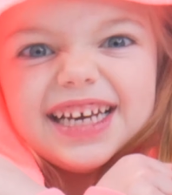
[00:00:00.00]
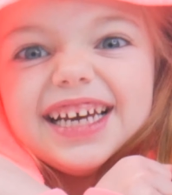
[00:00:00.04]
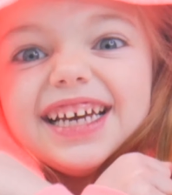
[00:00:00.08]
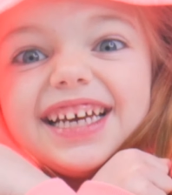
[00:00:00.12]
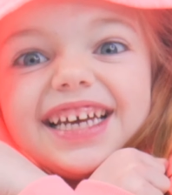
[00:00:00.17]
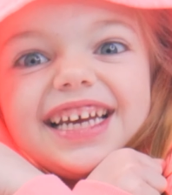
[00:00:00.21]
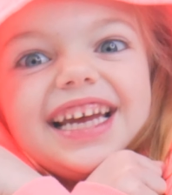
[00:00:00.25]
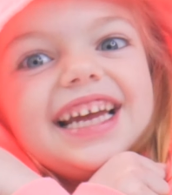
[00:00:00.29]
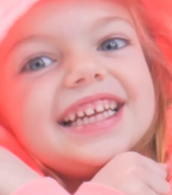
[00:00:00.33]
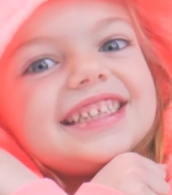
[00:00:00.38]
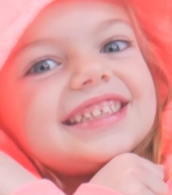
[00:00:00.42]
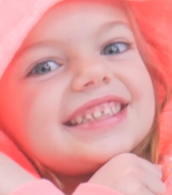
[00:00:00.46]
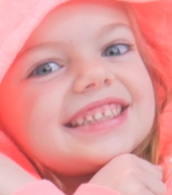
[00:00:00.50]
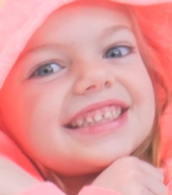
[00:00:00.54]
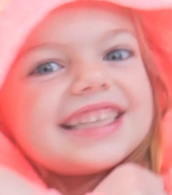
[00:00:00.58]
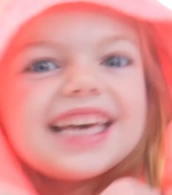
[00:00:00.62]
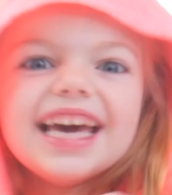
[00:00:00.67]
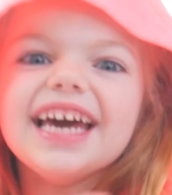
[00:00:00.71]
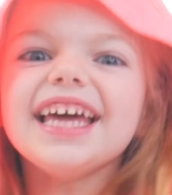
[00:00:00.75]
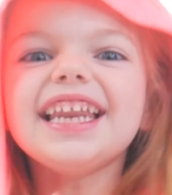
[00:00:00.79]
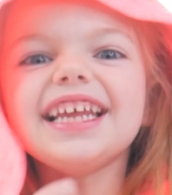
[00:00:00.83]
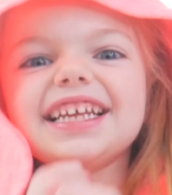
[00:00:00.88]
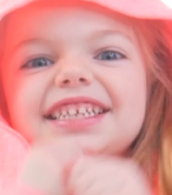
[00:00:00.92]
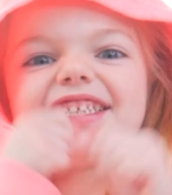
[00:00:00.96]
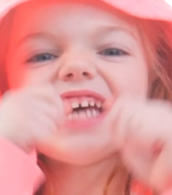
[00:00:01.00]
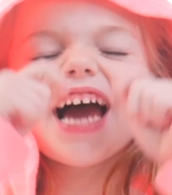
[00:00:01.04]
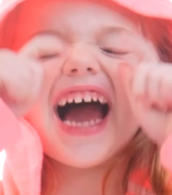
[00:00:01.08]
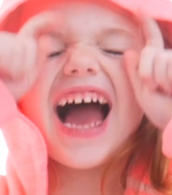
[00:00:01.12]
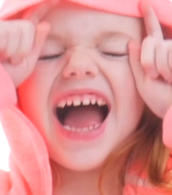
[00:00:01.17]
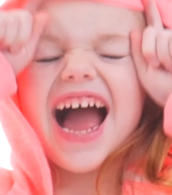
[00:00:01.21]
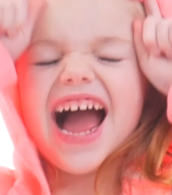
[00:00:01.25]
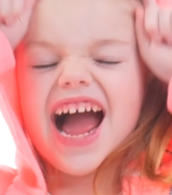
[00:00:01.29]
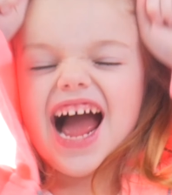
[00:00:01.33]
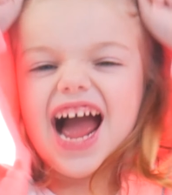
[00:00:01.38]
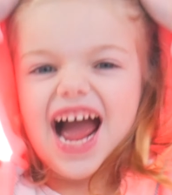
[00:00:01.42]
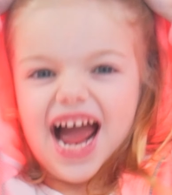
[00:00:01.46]
It's kitty
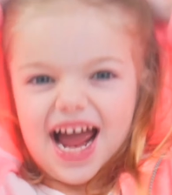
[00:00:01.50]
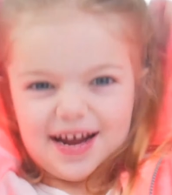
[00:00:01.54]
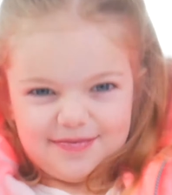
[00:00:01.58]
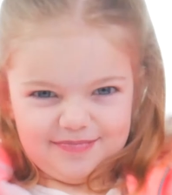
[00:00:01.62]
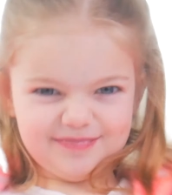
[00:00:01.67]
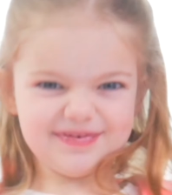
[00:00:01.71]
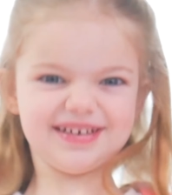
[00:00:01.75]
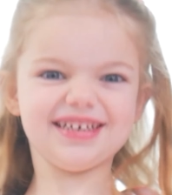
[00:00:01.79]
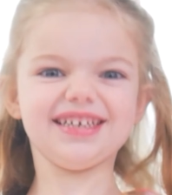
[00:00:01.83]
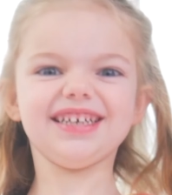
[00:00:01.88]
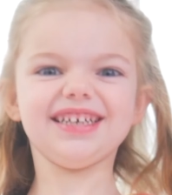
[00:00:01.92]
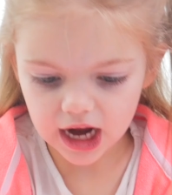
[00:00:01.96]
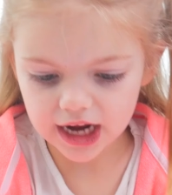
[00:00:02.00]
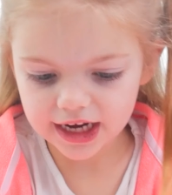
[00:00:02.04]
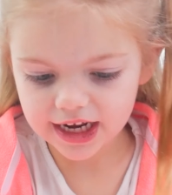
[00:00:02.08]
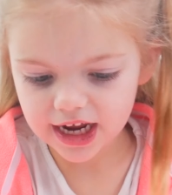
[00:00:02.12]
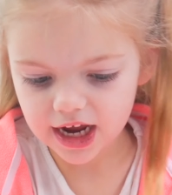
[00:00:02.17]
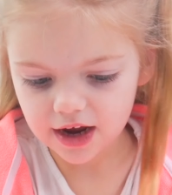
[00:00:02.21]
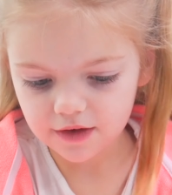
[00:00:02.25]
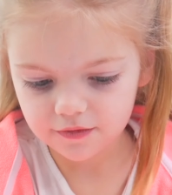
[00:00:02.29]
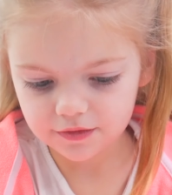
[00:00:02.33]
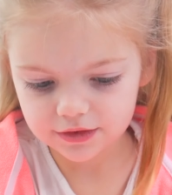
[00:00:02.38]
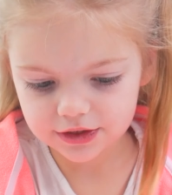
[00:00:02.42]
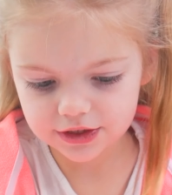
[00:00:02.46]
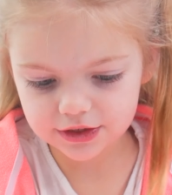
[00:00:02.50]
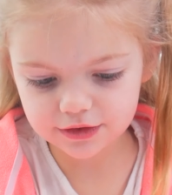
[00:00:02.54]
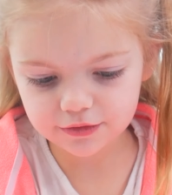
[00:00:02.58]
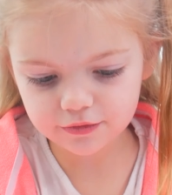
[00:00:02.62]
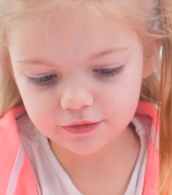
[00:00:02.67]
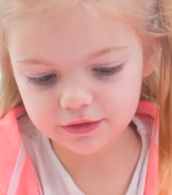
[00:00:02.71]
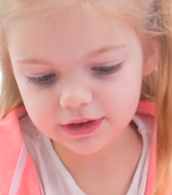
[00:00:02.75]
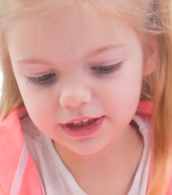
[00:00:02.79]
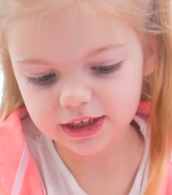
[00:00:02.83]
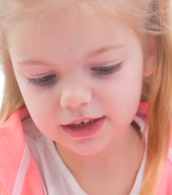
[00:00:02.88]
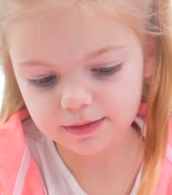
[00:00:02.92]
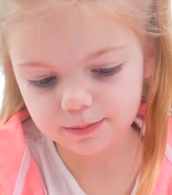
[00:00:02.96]
time. I have a
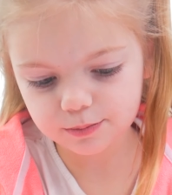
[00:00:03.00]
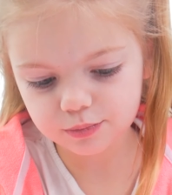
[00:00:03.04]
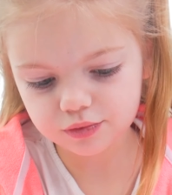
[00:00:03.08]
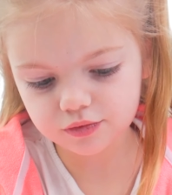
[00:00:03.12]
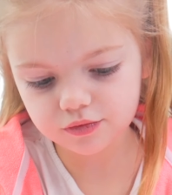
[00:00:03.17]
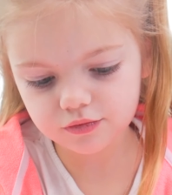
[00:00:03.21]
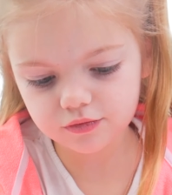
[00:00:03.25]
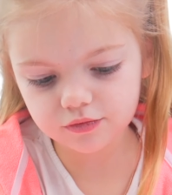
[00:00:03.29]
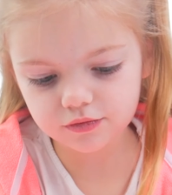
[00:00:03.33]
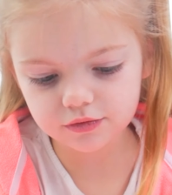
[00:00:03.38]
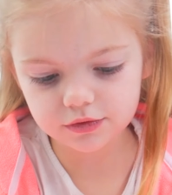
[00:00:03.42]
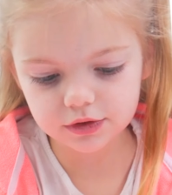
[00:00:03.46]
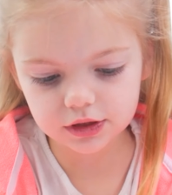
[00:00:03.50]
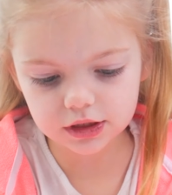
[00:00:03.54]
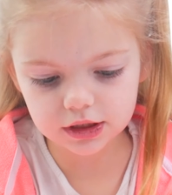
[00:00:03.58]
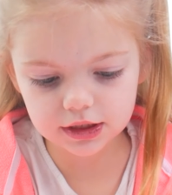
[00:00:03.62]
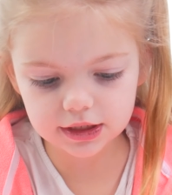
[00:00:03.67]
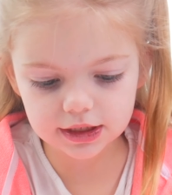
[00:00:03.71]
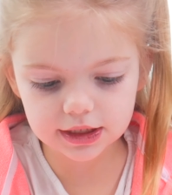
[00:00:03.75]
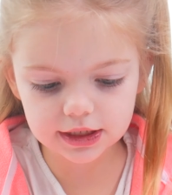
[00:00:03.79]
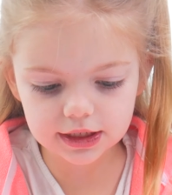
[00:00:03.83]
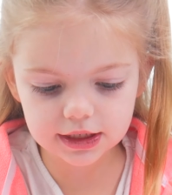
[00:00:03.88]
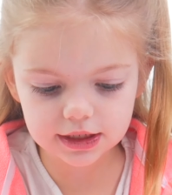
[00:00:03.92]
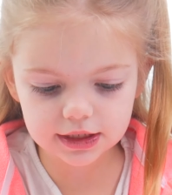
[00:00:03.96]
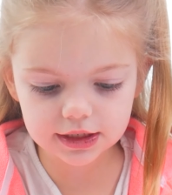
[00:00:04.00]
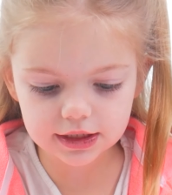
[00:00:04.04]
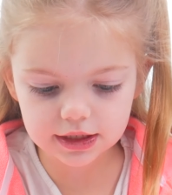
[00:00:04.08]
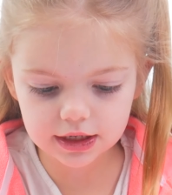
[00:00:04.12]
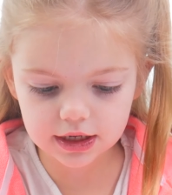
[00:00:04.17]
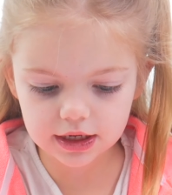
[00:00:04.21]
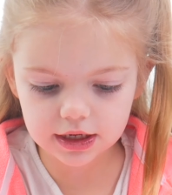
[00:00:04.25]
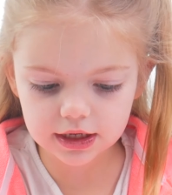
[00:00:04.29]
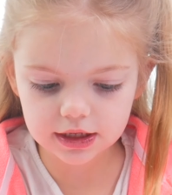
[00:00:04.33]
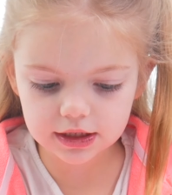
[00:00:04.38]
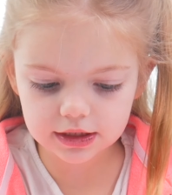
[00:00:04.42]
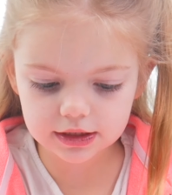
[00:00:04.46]
cute little poodle in
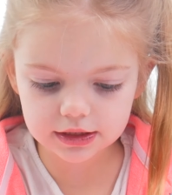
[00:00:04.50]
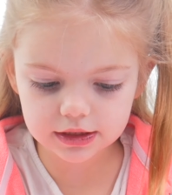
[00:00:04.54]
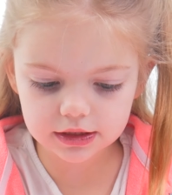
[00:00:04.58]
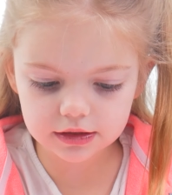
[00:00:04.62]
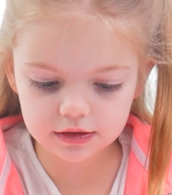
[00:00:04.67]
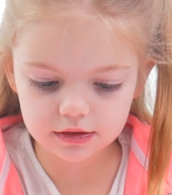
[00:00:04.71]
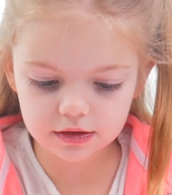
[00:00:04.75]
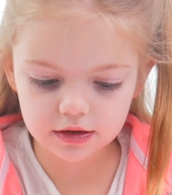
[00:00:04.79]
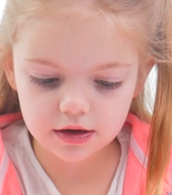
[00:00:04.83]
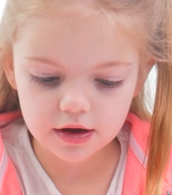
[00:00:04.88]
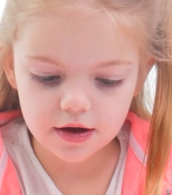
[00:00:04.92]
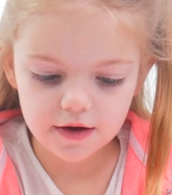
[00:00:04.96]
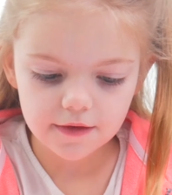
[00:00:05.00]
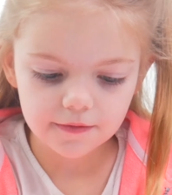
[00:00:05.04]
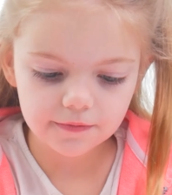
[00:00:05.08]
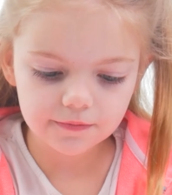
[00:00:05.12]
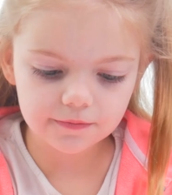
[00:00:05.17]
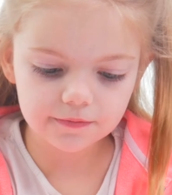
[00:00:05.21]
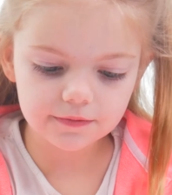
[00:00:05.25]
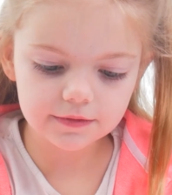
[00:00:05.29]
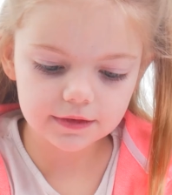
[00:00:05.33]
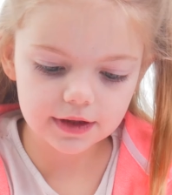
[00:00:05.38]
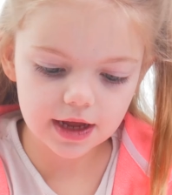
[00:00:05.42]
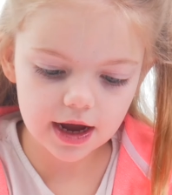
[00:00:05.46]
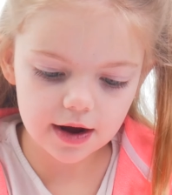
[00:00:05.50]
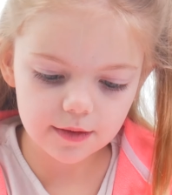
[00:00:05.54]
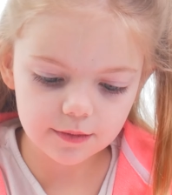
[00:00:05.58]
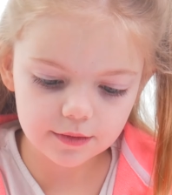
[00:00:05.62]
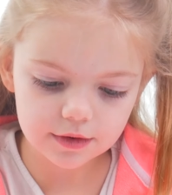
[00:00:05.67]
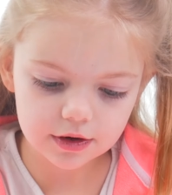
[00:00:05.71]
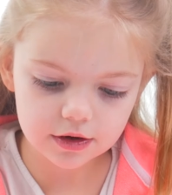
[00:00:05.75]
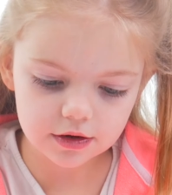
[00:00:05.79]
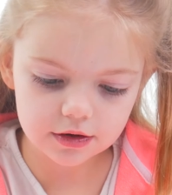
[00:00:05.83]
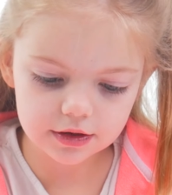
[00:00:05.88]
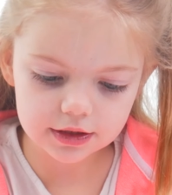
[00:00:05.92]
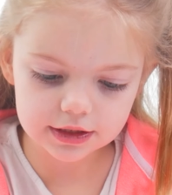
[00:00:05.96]
a little
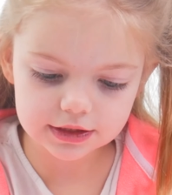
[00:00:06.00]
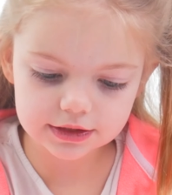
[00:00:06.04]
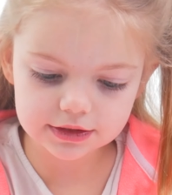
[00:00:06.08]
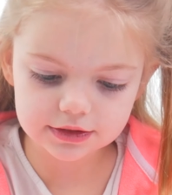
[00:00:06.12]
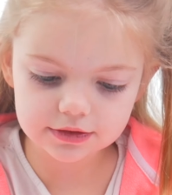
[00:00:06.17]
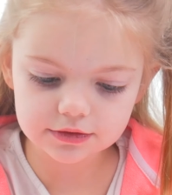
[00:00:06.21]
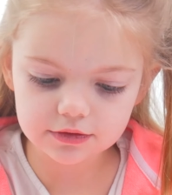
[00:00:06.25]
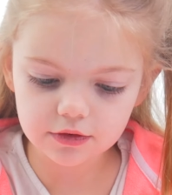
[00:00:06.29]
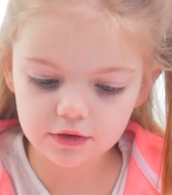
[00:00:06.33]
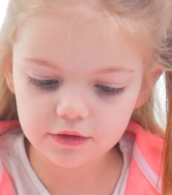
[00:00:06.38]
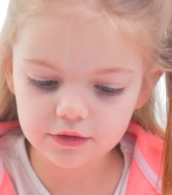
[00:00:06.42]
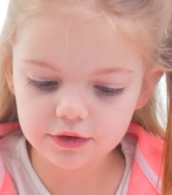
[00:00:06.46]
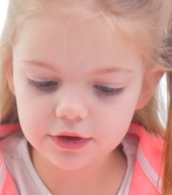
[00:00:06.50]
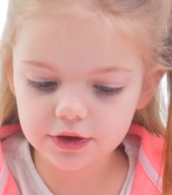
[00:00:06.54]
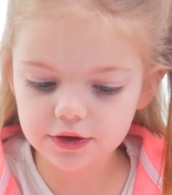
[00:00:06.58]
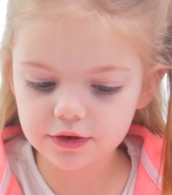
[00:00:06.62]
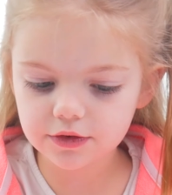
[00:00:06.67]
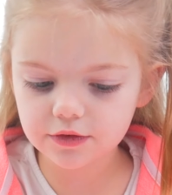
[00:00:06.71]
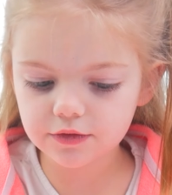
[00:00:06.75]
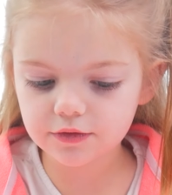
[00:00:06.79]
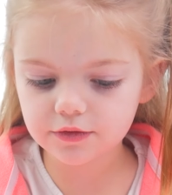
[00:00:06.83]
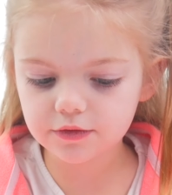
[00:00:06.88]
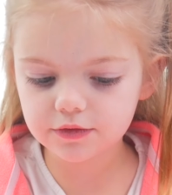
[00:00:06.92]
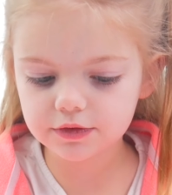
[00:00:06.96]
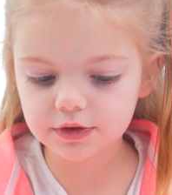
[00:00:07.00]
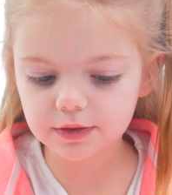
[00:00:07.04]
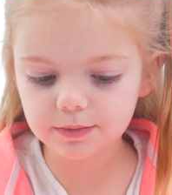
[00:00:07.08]
flower. It's so cute.